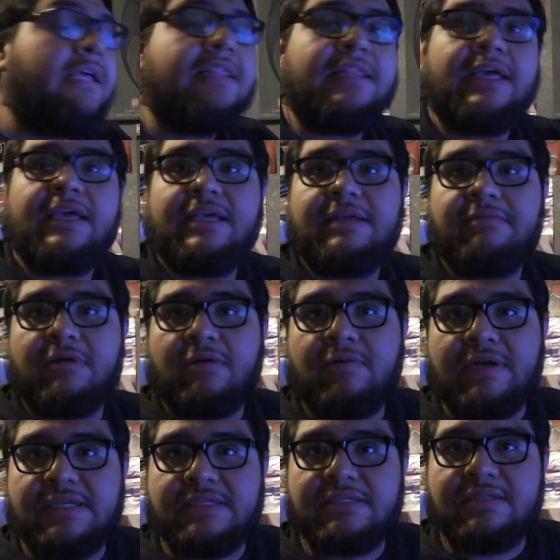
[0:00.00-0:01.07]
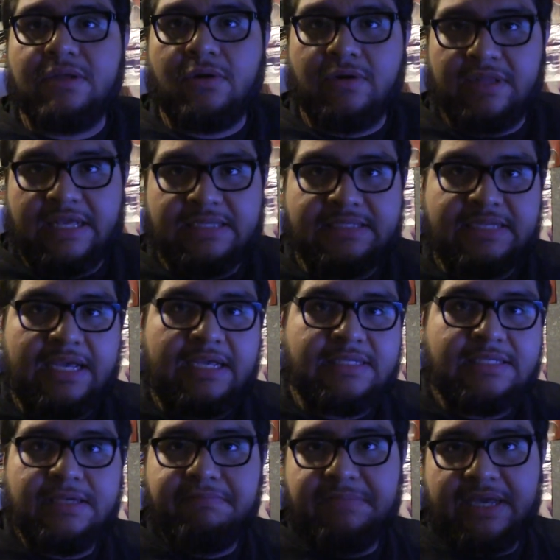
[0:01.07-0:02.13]
They request, or they say,
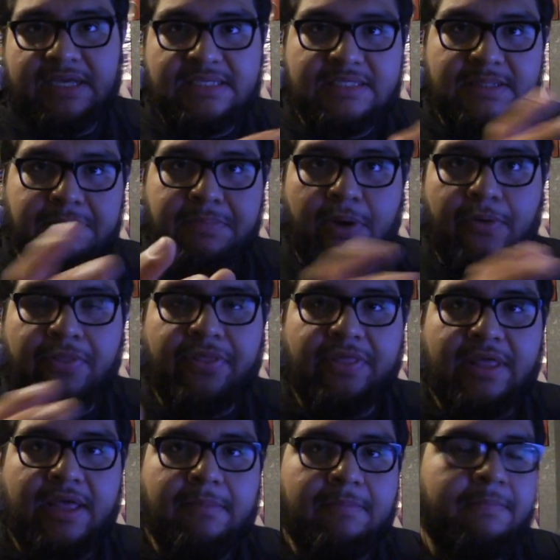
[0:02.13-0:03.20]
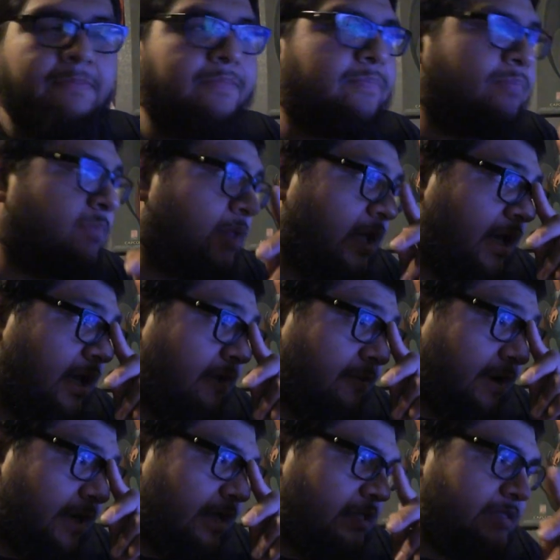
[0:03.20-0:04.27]
to mix both of them
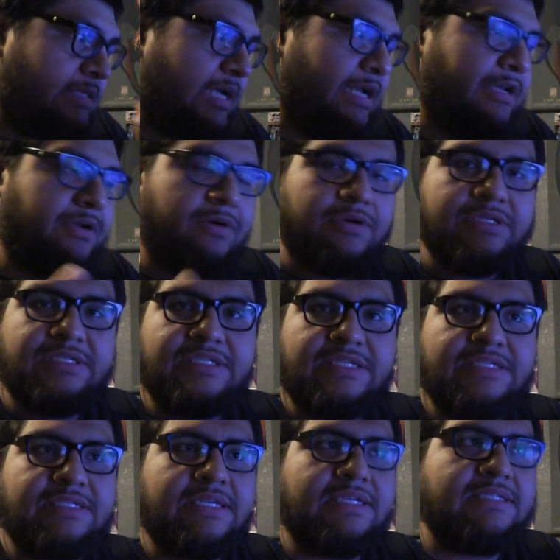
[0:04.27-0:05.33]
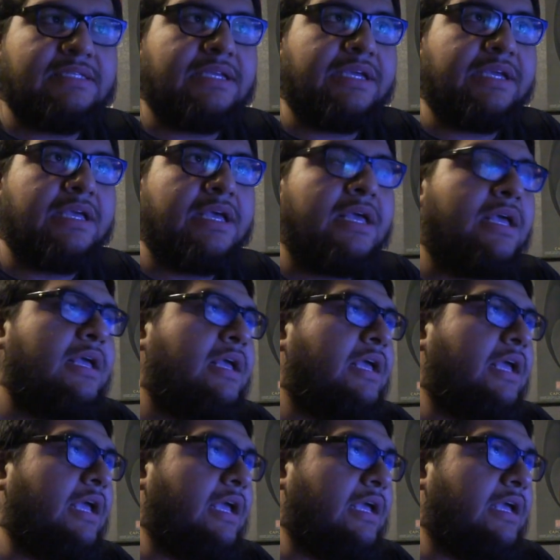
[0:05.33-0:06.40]
inside your C60,
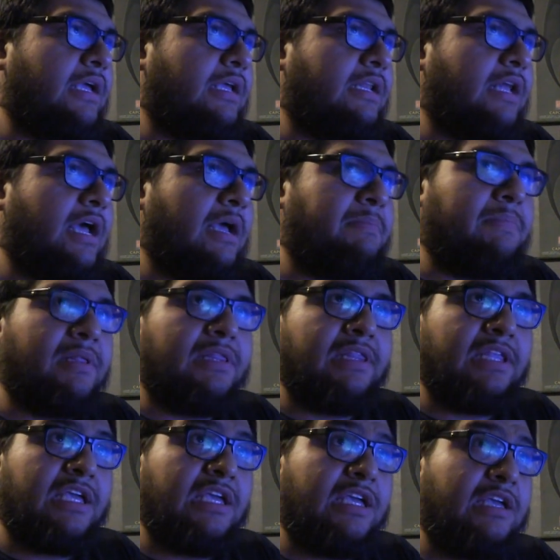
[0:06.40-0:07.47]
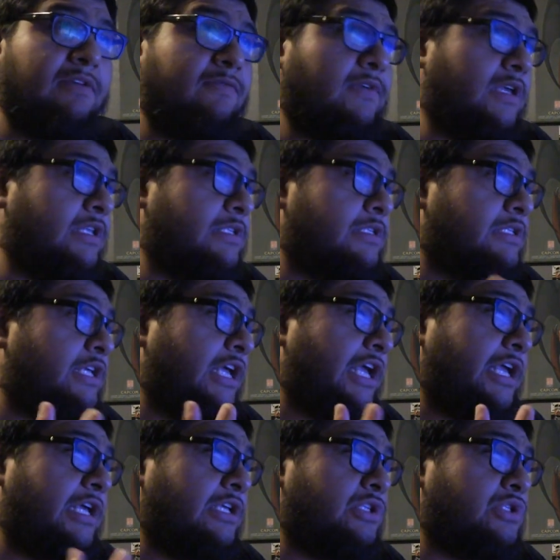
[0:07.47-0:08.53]
and I believe it
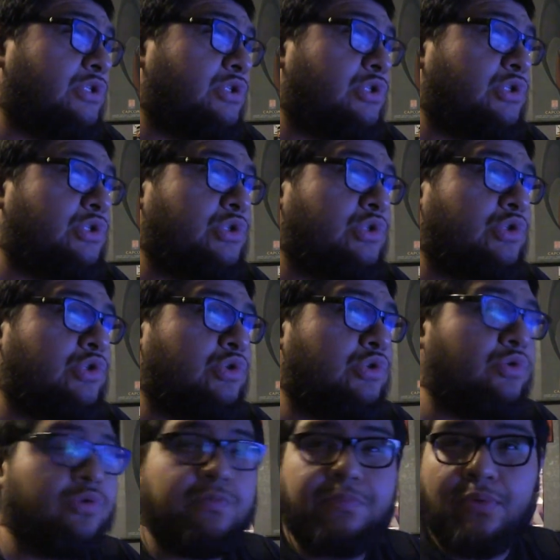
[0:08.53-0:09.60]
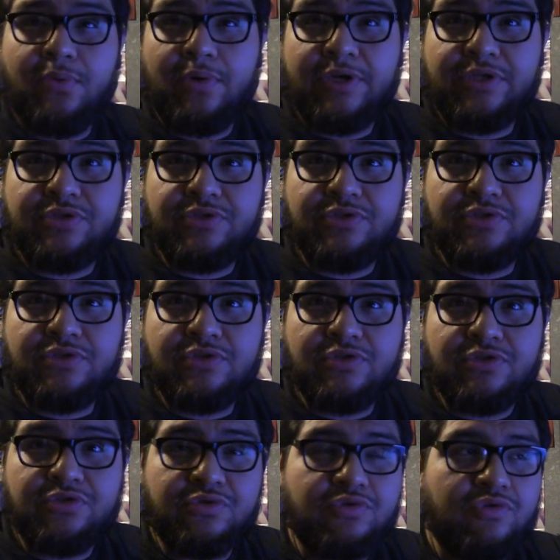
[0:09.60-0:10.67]
takes
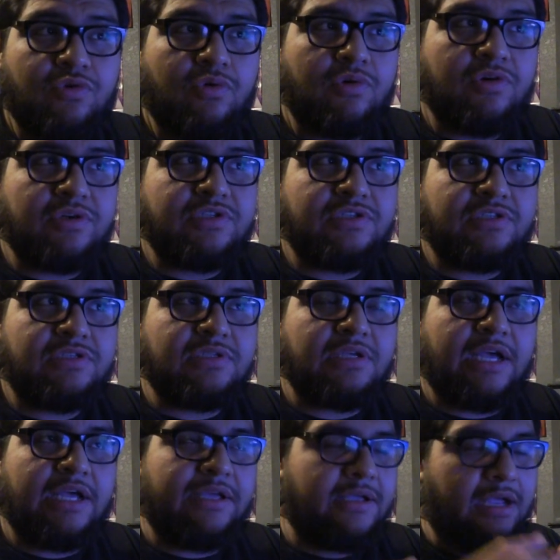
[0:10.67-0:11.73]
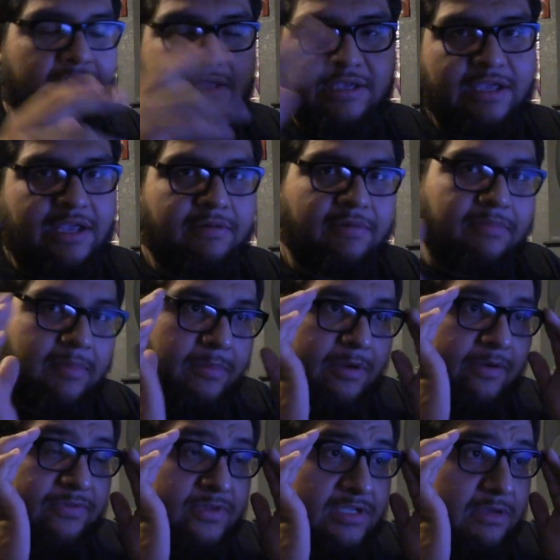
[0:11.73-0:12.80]
2.2 quarts. I can't remember
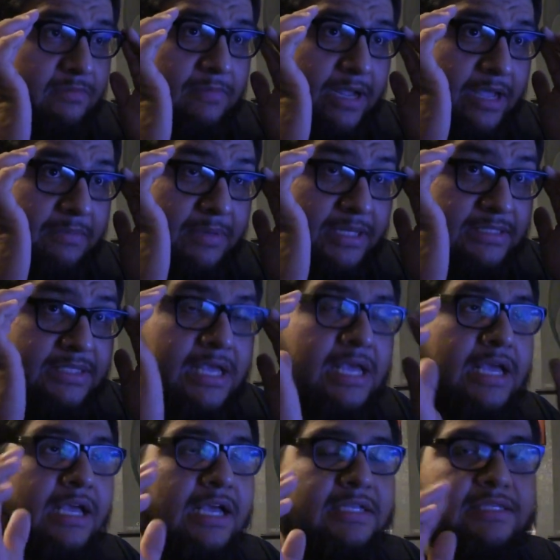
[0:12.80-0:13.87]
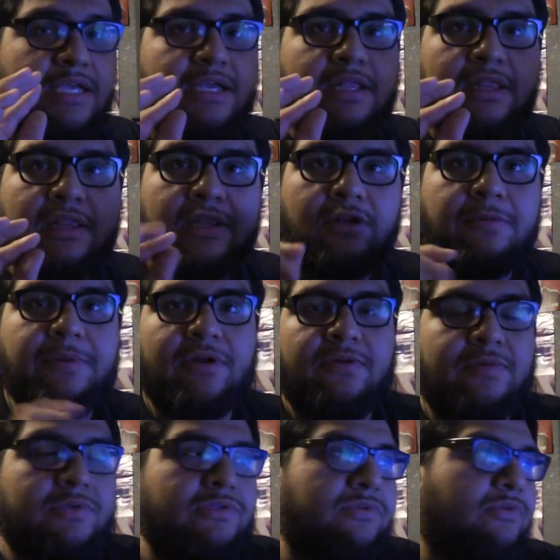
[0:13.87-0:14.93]
off the top of my head, but it's like a little bit
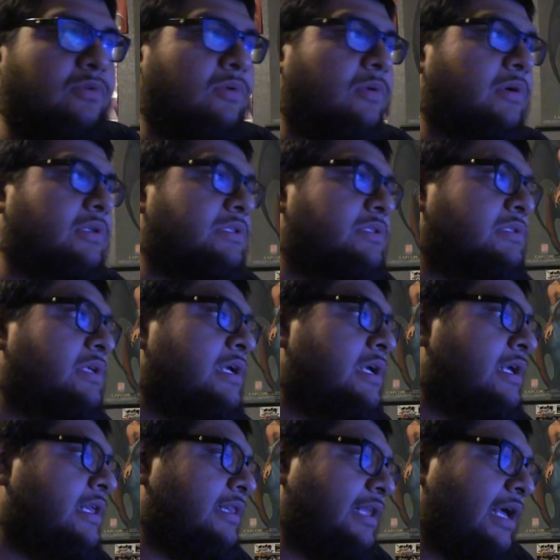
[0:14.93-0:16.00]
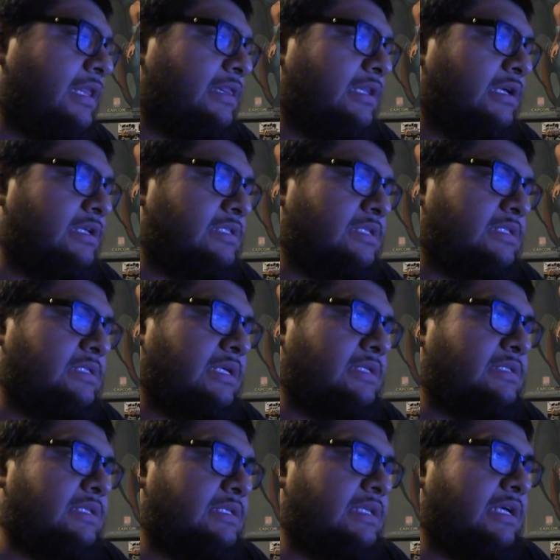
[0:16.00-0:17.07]
over 2 quarts that the
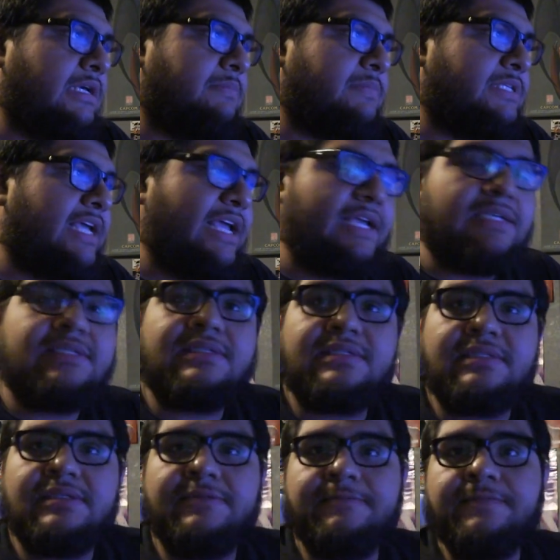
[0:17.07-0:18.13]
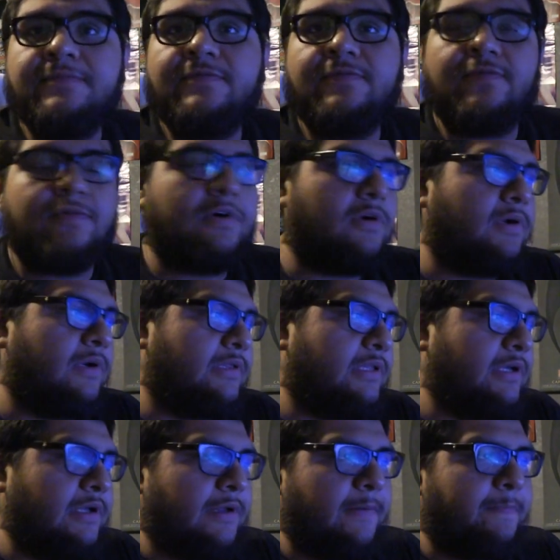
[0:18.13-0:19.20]
C60 takes for
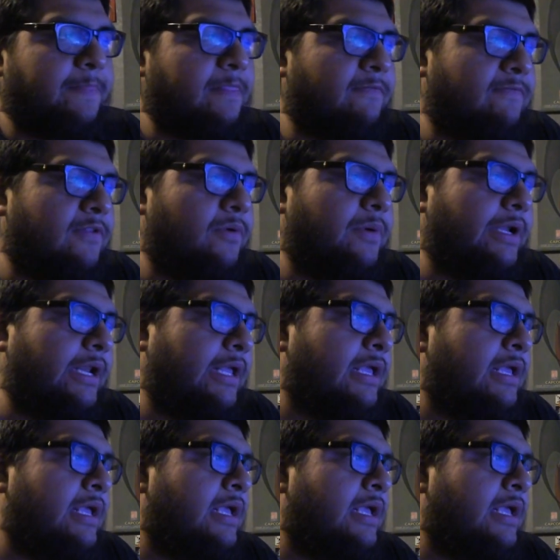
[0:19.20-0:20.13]
the fluid.